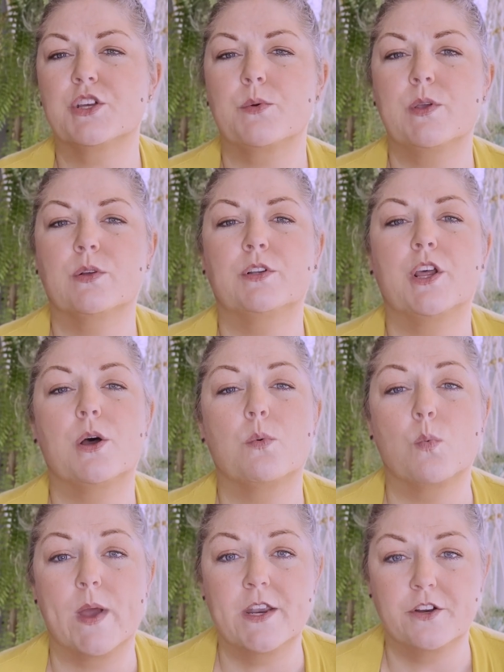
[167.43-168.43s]
so you'll know
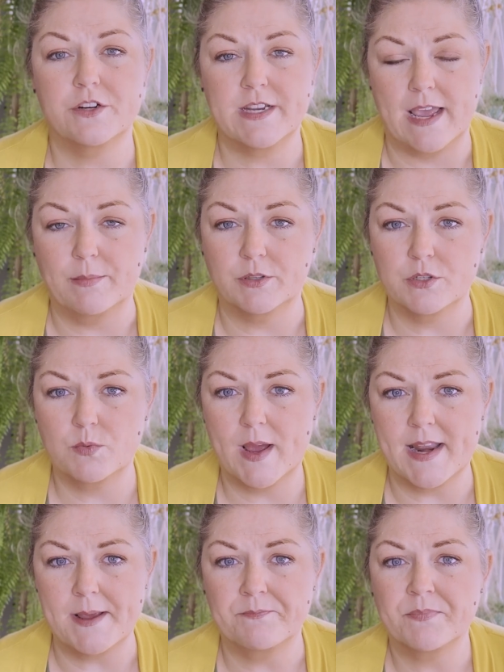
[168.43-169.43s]
when your table is
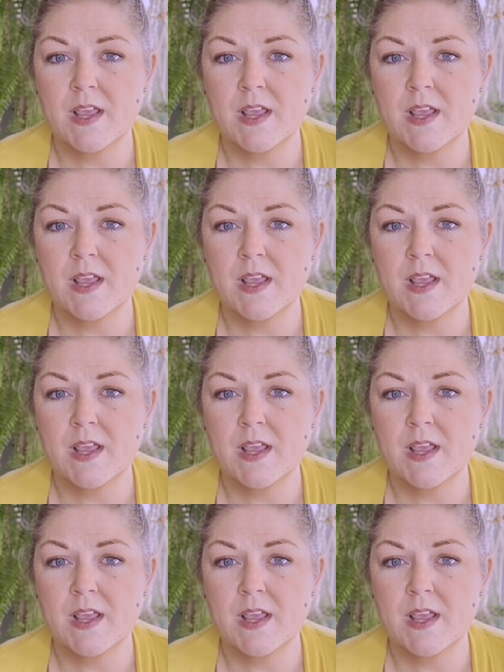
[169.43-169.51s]
ready.